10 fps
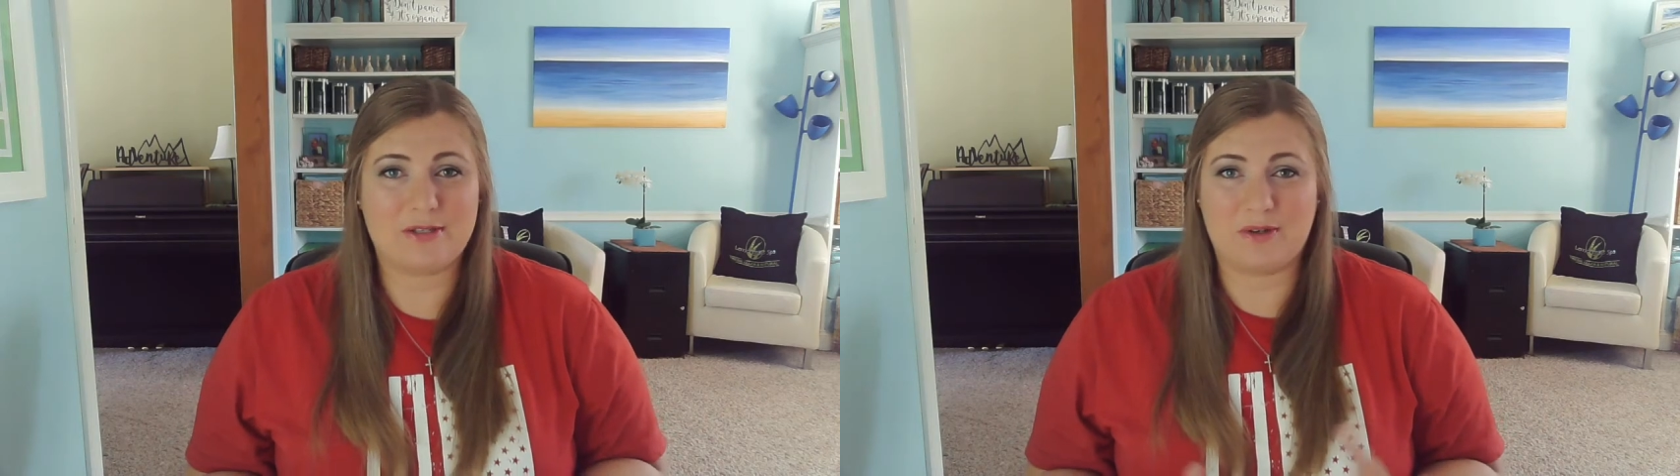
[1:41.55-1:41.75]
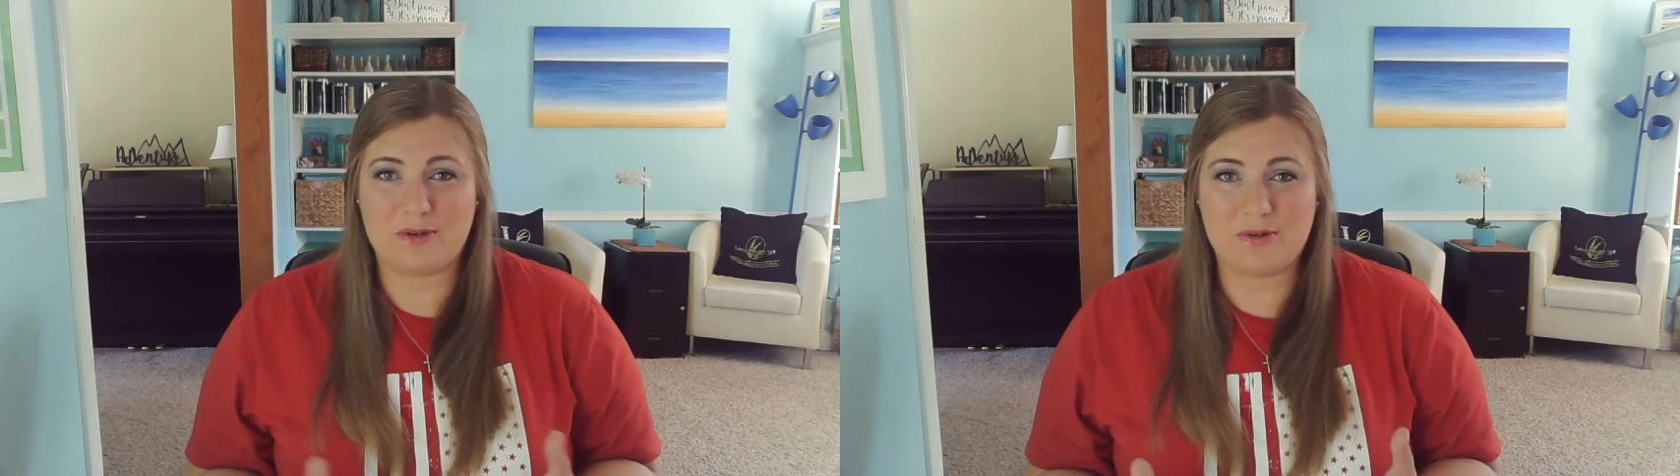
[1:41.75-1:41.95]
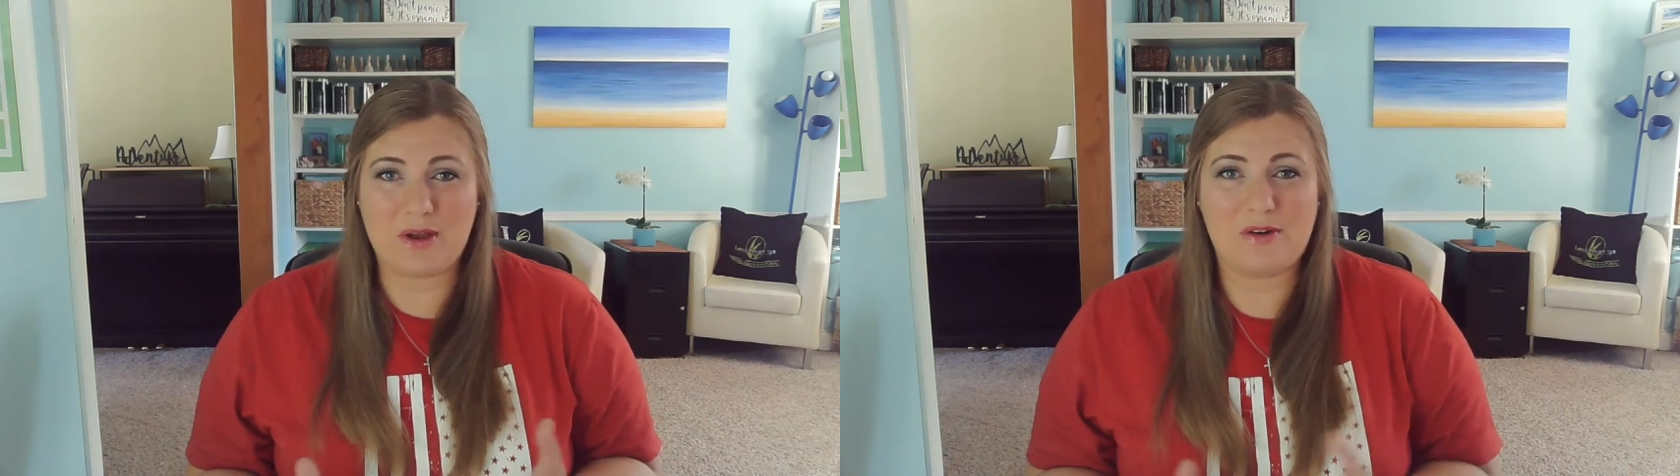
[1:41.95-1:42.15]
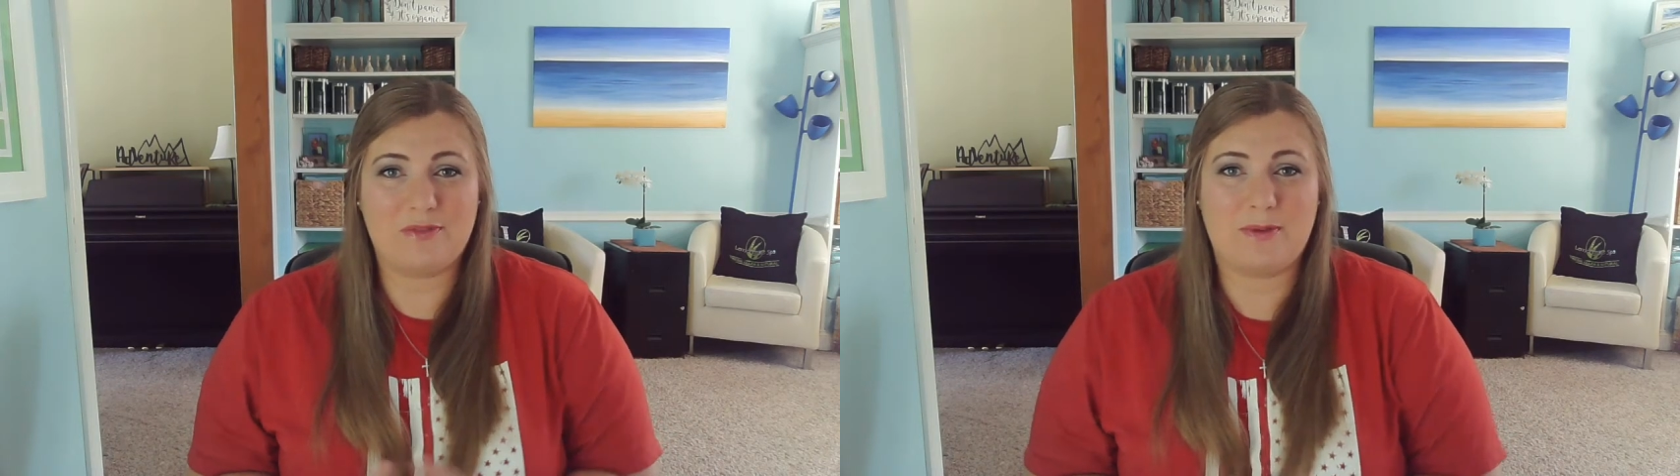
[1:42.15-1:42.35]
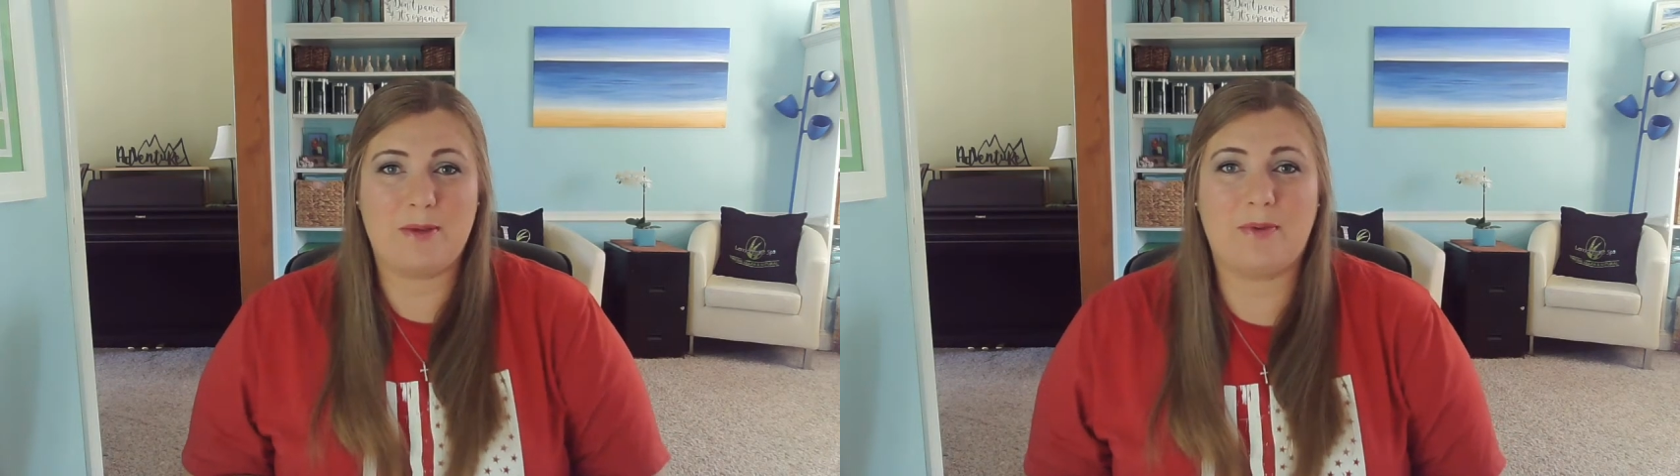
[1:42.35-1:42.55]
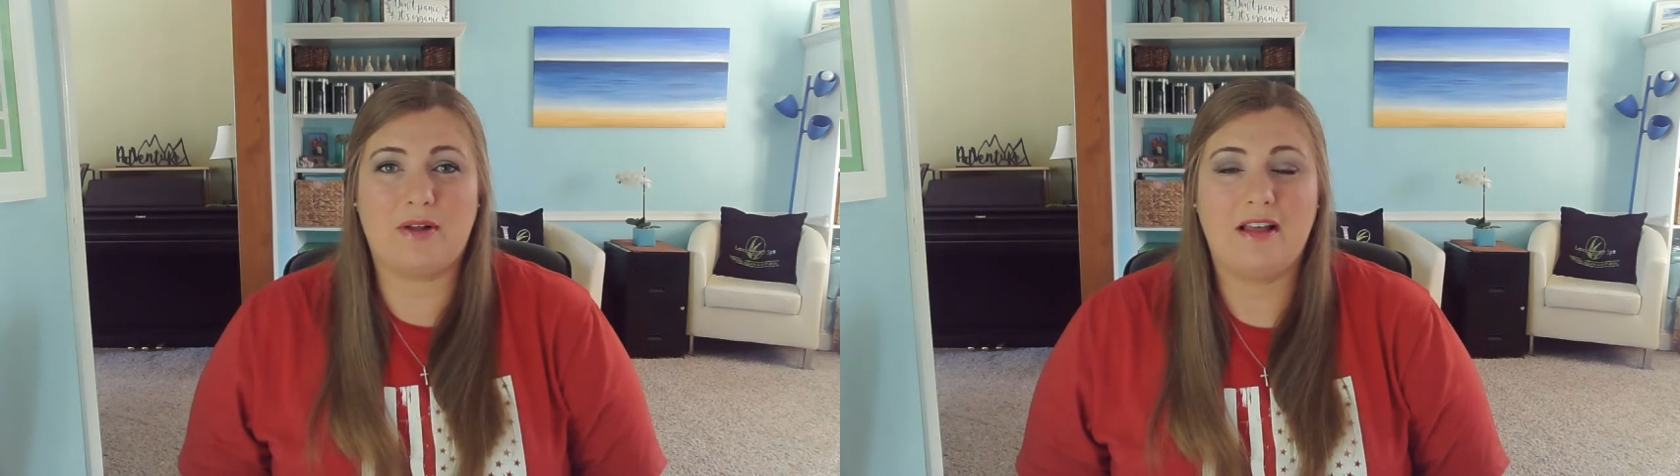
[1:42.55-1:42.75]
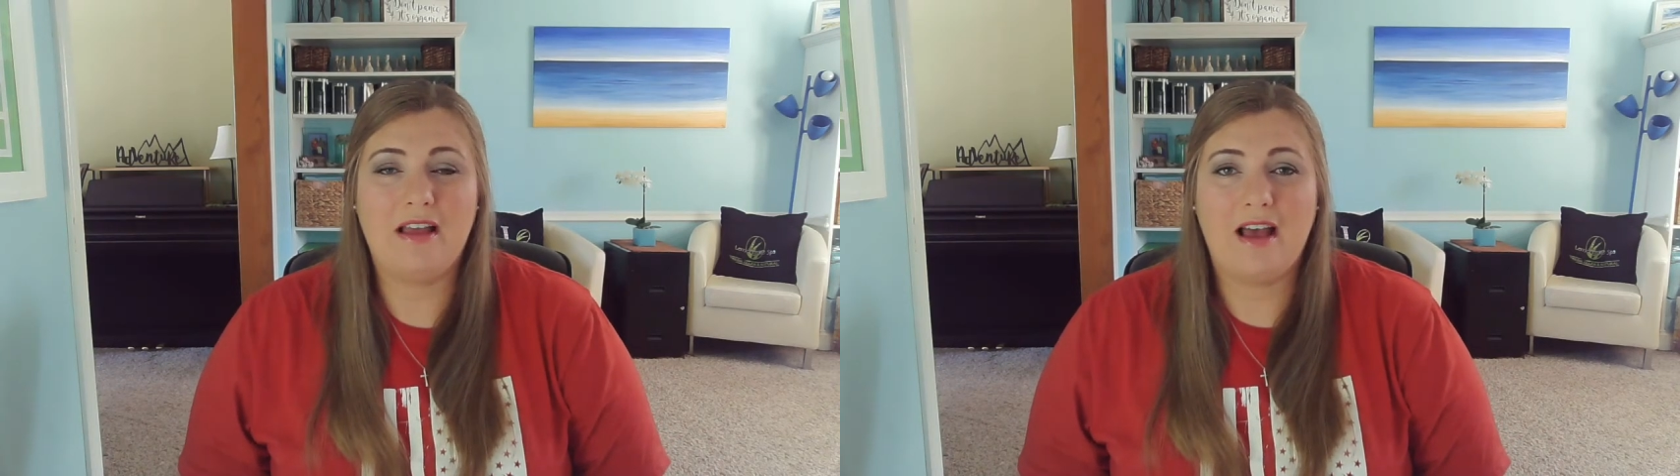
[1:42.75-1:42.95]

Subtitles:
or you know of people,